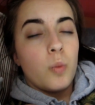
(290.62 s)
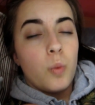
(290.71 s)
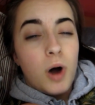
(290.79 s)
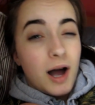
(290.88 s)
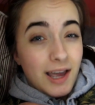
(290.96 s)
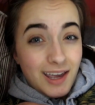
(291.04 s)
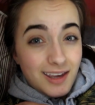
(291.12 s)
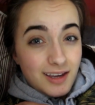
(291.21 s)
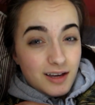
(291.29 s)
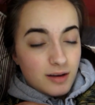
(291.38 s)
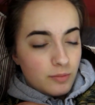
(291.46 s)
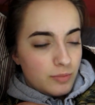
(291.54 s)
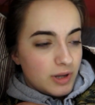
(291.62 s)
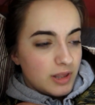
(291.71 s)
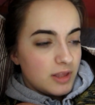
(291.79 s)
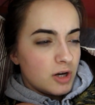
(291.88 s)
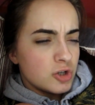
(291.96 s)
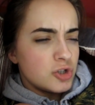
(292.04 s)
why
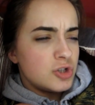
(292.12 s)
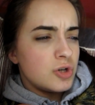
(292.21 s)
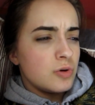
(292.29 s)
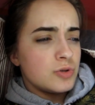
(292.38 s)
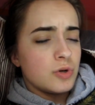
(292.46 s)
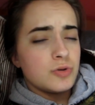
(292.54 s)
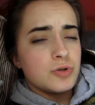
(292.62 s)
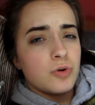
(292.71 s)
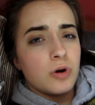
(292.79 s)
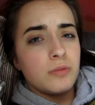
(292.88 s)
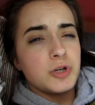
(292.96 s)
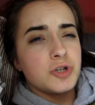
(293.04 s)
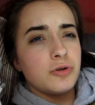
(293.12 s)
but they're so so sore on my